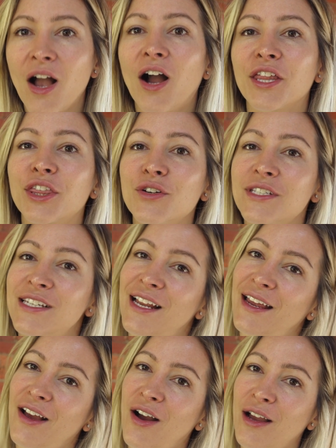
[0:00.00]
I thought
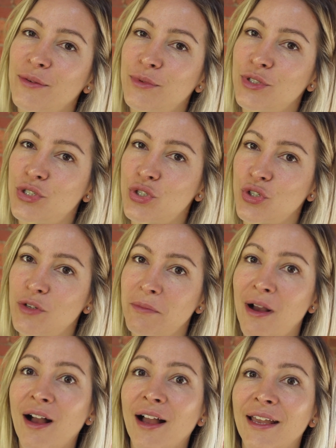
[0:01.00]
today I would do
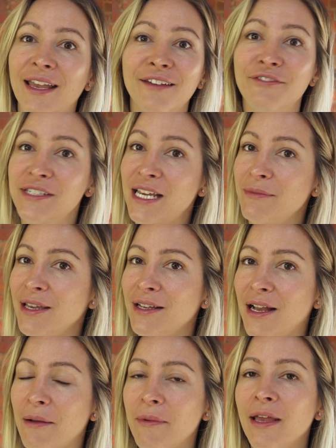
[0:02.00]
my everyday
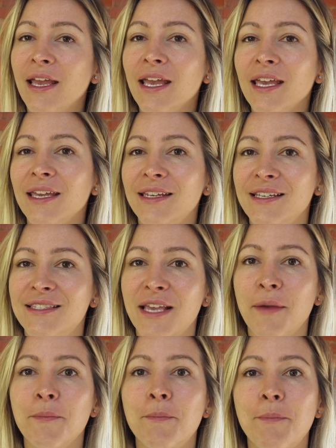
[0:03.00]
makeup. It is
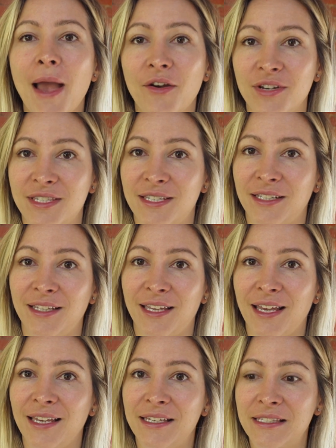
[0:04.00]

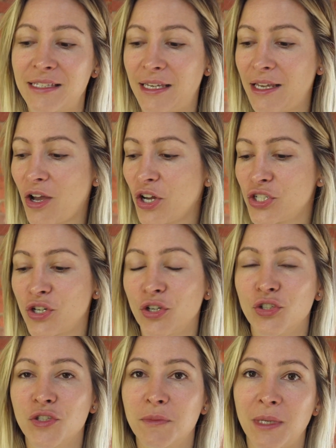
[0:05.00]
embarrassingly easy. I
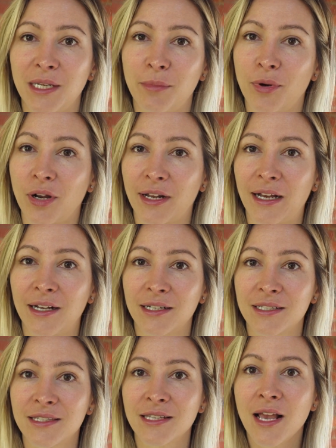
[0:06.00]
don't use many
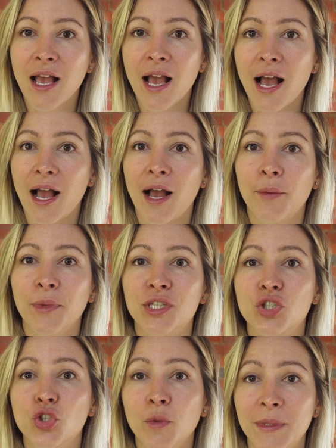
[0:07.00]
products.
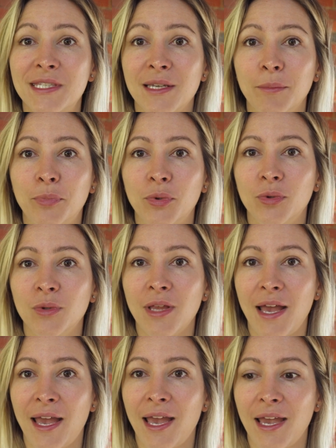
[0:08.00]
It's super
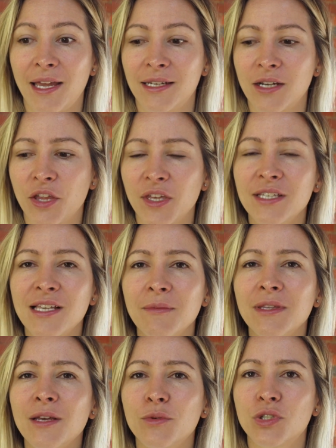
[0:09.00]
simple, and I think
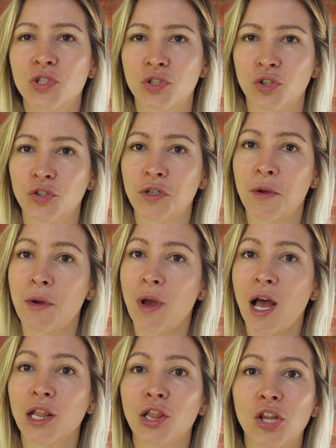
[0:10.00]
something that would suit
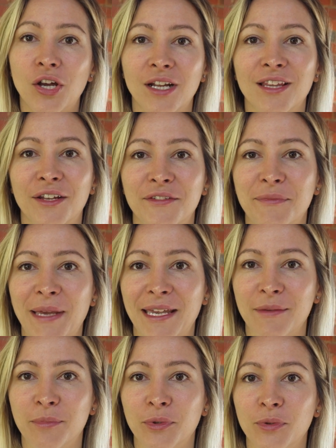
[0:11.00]
a lot of
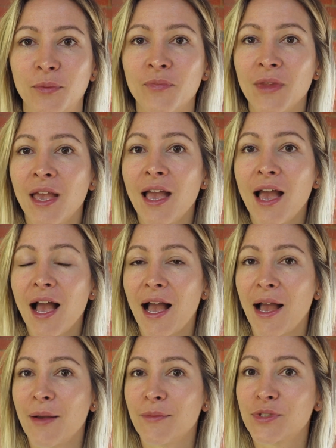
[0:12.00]
people.
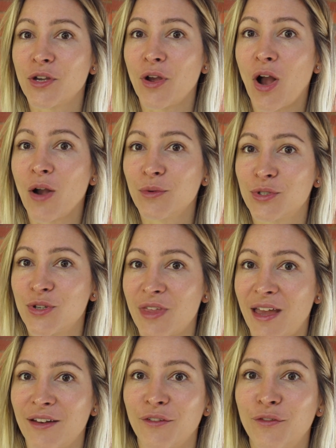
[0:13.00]
So I will do
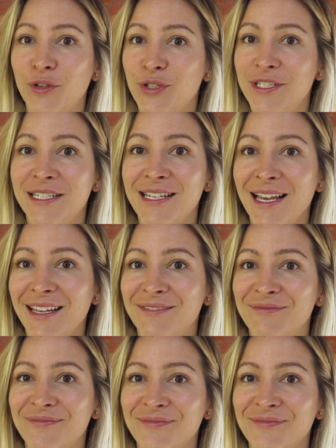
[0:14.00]
that for you today.